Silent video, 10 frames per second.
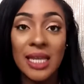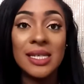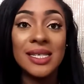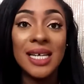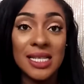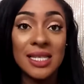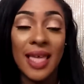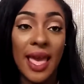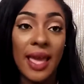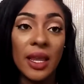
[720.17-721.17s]
it does
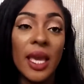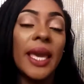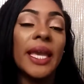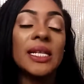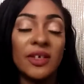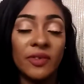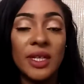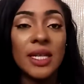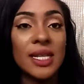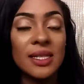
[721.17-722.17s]
that. It definitely
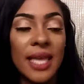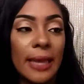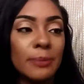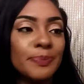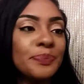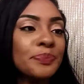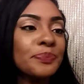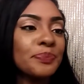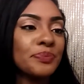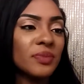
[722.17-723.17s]
does that.
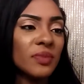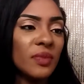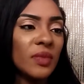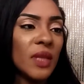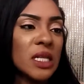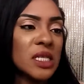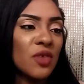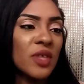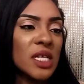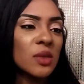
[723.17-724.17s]

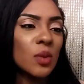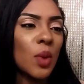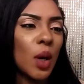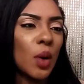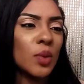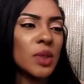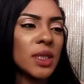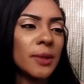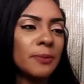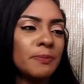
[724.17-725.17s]
So this won't,